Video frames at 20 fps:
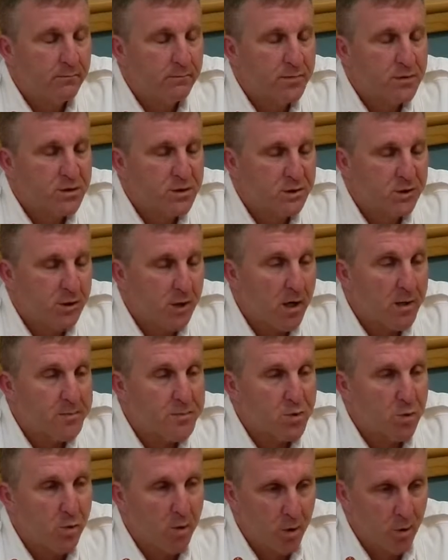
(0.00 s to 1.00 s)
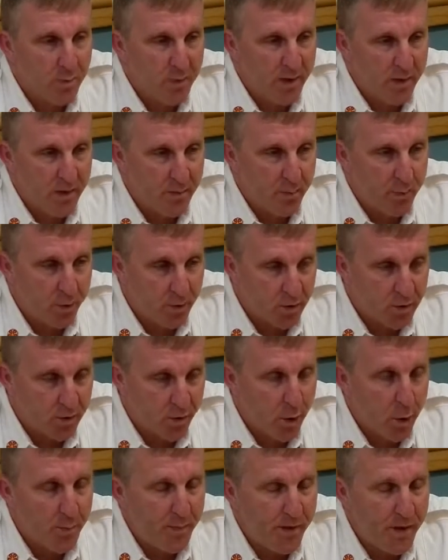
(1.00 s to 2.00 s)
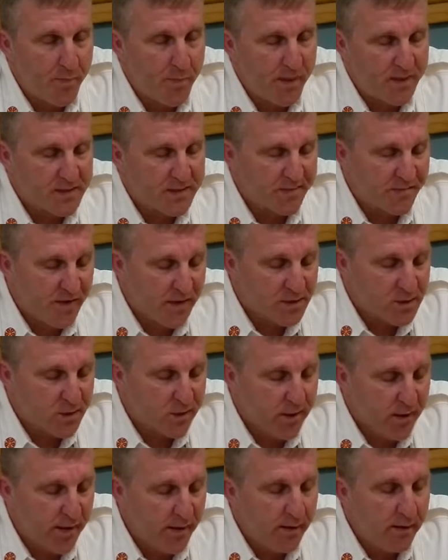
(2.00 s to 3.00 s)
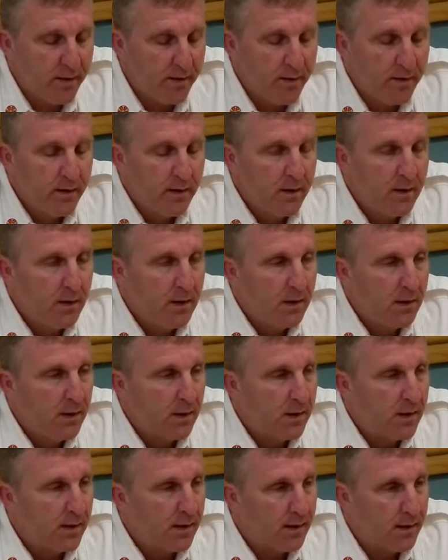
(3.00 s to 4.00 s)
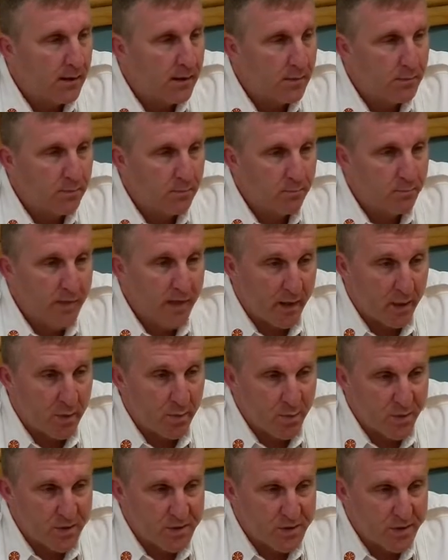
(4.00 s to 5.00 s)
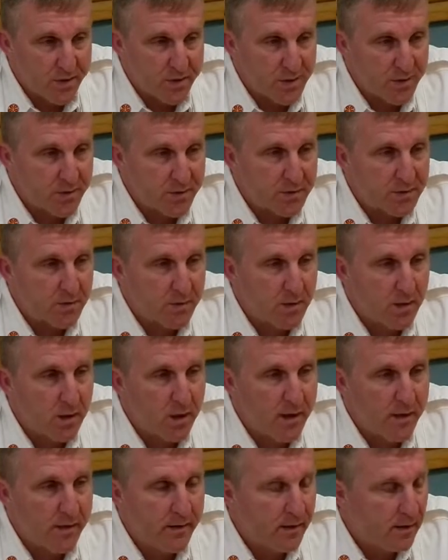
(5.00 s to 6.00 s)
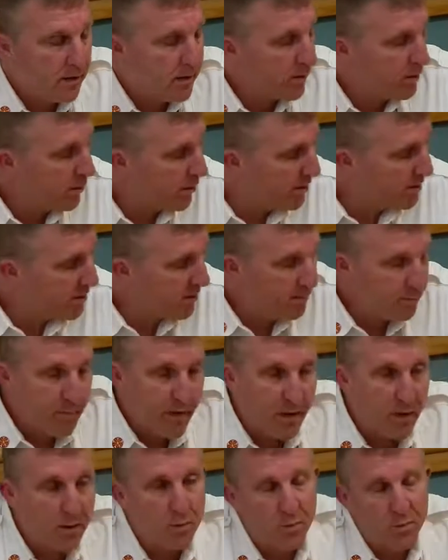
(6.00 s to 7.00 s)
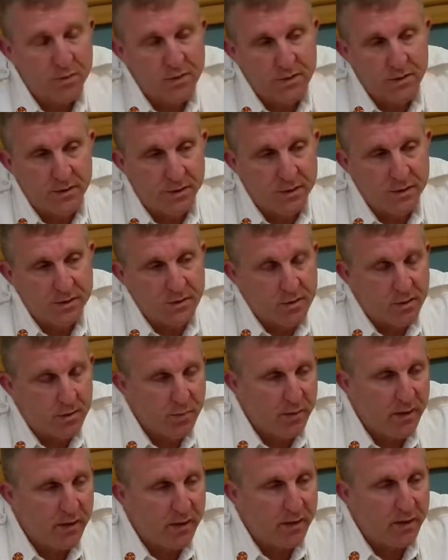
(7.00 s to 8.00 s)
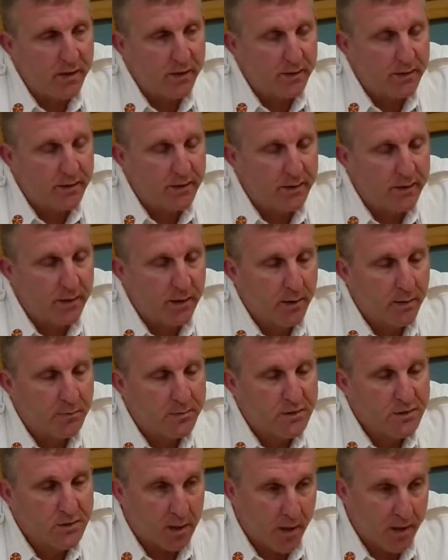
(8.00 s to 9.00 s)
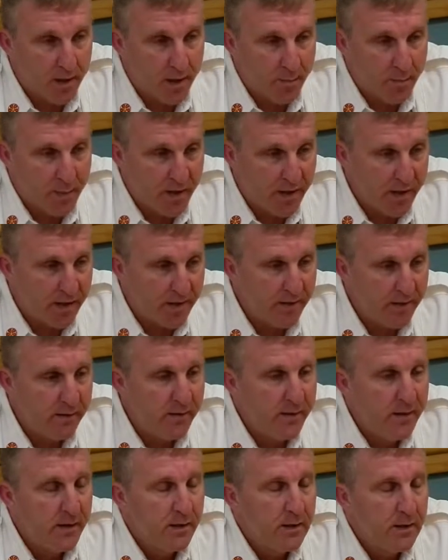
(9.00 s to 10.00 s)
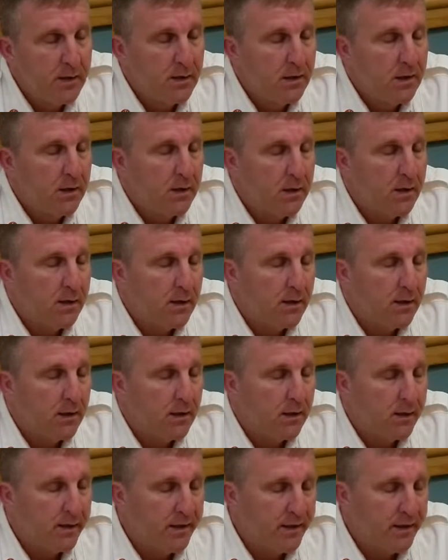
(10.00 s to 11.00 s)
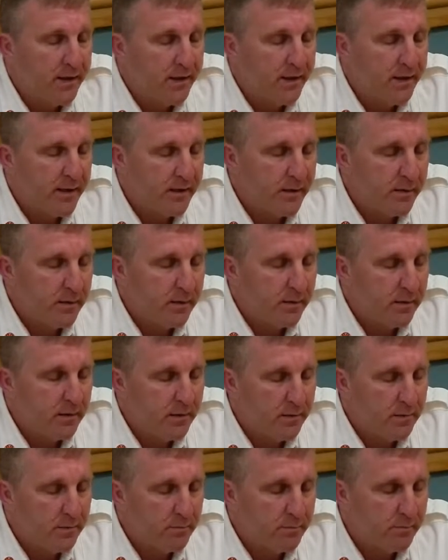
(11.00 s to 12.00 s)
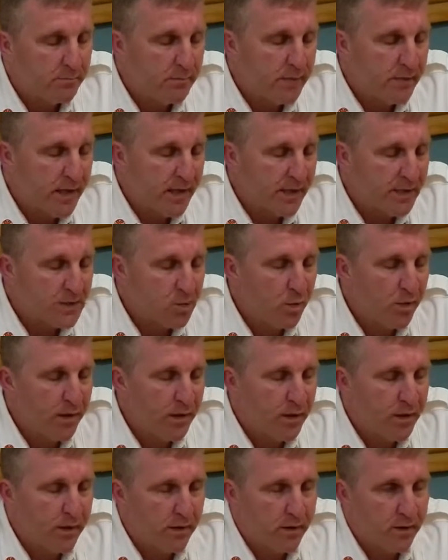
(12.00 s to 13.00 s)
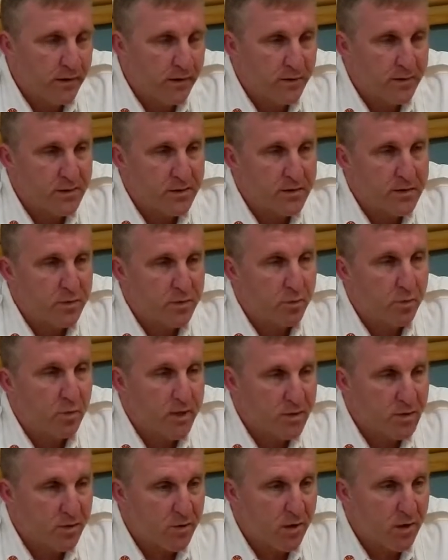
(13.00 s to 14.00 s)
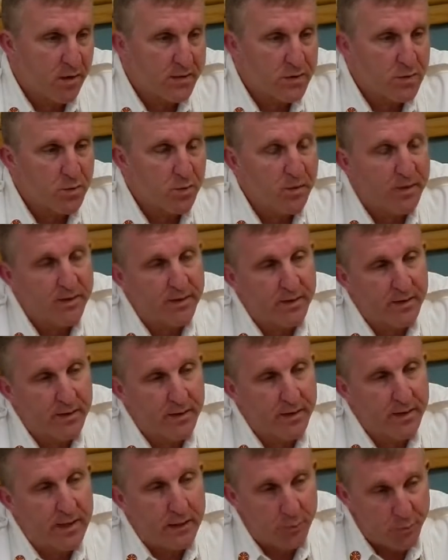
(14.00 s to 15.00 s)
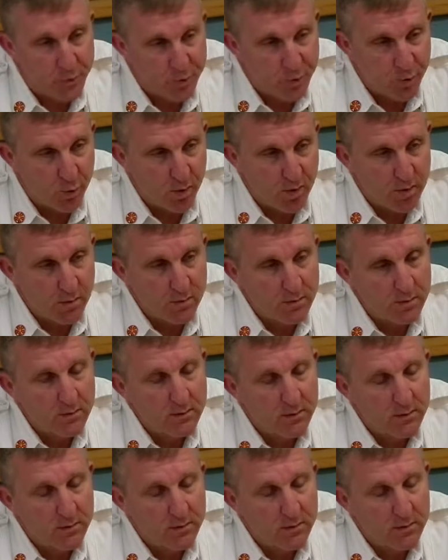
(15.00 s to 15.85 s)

shops were opened up or could open up as of yesterday. Medical procedures, non-urgent medical procedures could be started up again. And then next week is restaurants with outdoor